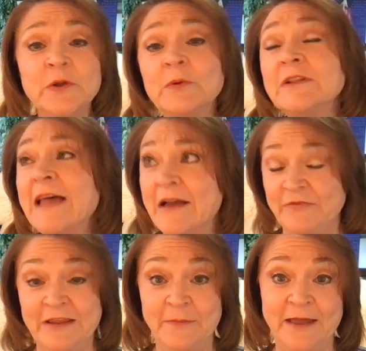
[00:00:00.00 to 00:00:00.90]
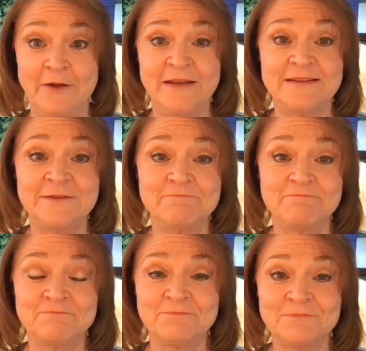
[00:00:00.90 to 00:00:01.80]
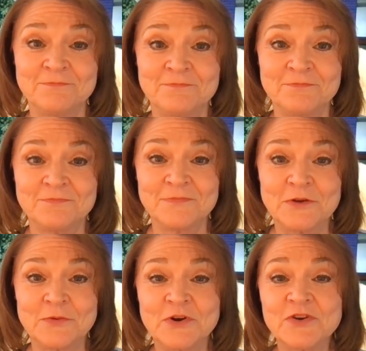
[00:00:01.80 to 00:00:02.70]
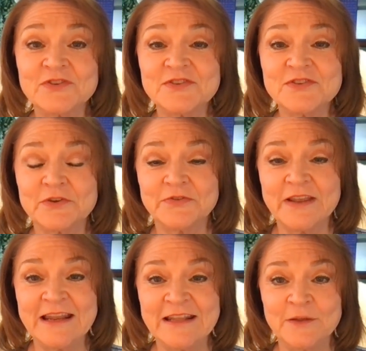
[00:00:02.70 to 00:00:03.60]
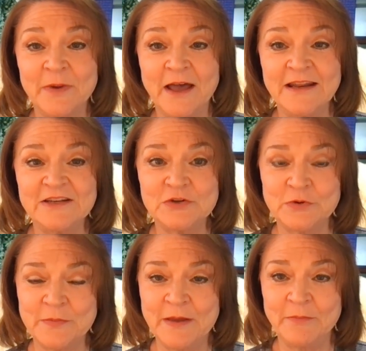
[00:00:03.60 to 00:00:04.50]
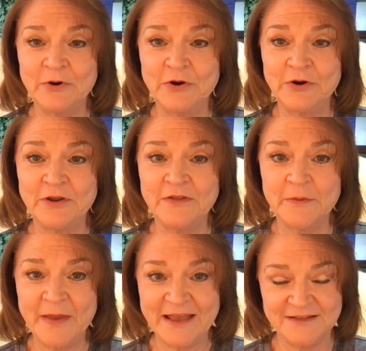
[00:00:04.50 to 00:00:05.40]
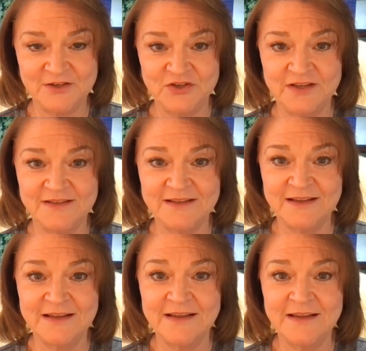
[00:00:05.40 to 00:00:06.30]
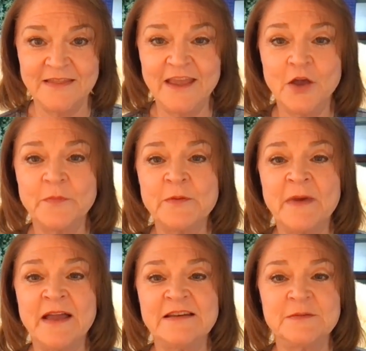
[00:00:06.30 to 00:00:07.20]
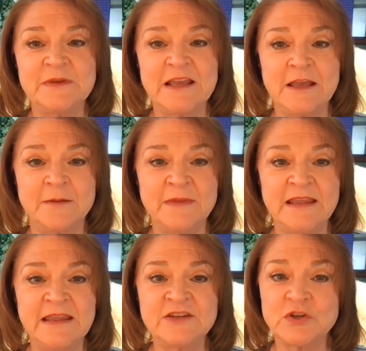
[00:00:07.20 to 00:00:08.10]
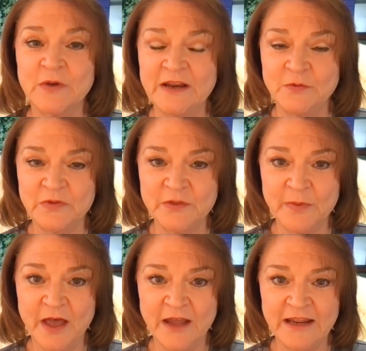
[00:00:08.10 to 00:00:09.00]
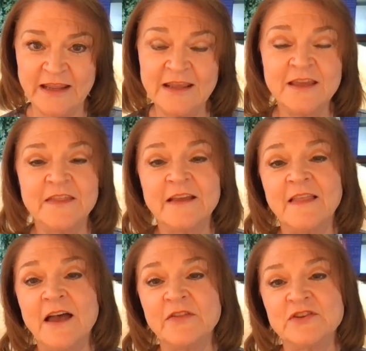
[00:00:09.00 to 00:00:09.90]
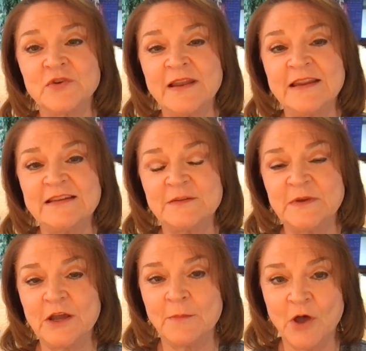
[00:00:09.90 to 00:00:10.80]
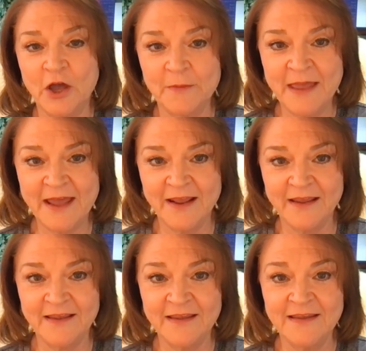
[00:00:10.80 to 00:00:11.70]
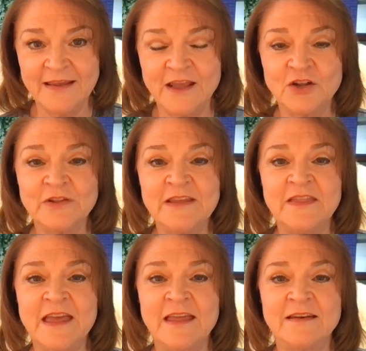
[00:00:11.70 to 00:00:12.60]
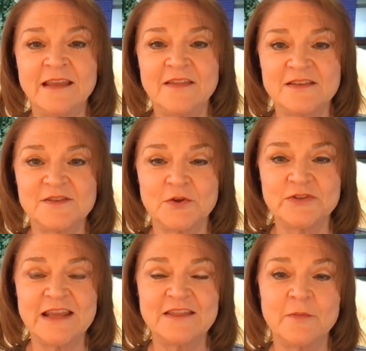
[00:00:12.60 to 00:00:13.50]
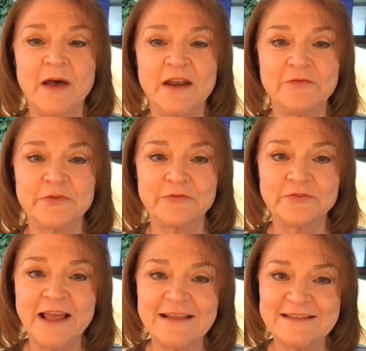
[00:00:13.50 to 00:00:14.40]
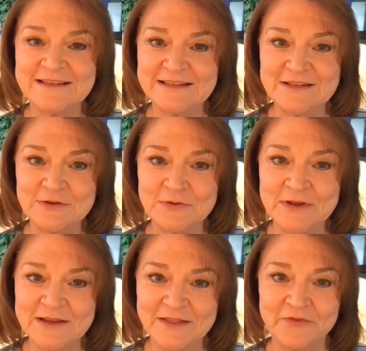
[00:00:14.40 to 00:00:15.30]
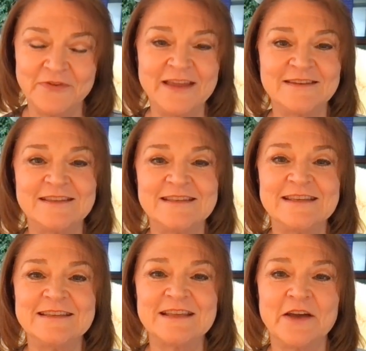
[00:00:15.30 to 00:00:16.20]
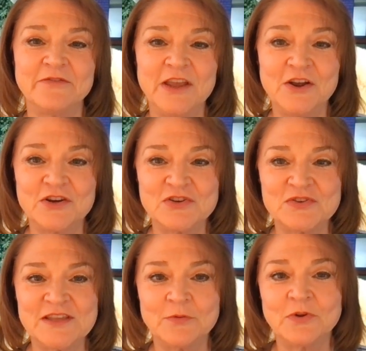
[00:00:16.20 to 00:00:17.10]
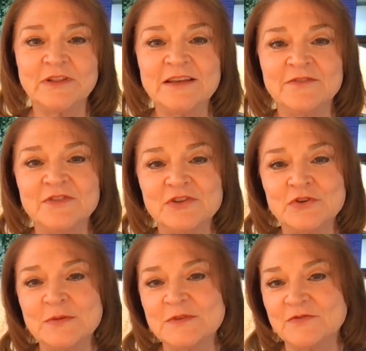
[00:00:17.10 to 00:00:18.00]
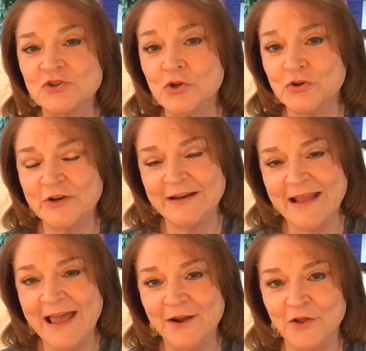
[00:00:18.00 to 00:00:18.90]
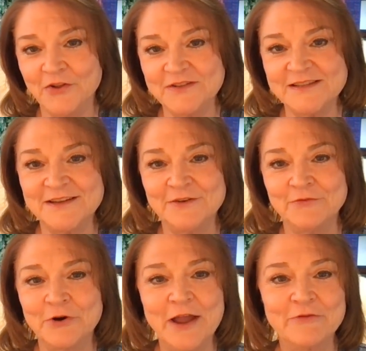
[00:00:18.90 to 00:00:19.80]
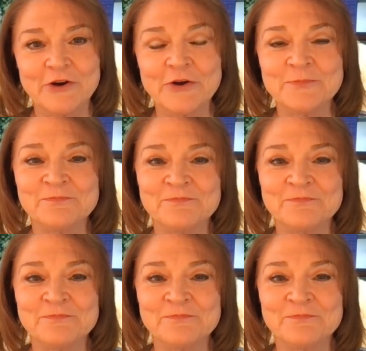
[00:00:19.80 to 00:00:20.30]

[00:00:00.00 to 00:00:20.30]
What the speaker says: we were laughing about it. Rehearsals are for getting the body to remember the passages. They help the mind to become integrated with the body. They allow the training to become automatic. And only then can the soul take the body for flights into the fantasies of characters that will live in the dreams of children and adults forever.